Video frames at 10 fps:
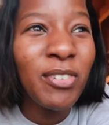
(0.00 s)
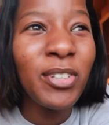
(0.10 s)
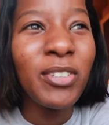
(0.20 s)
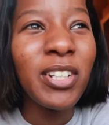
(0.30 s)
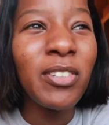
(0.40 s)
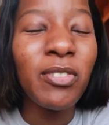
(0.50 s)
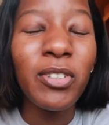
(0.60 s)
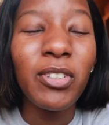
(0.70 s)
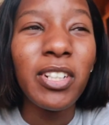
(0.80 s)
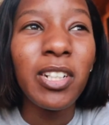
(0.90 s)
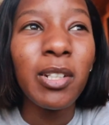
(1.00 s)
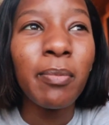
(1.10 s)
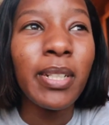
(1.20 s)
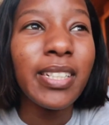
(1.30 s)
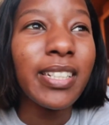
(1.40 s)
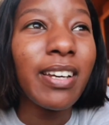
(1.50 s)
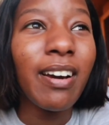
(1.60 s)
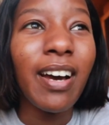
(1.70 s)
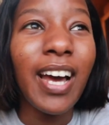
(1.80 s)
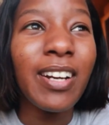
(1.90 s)
for real, for real. But
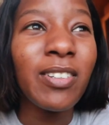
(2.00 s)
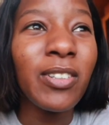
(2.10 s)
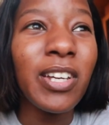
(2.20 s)
yeah, I don't know.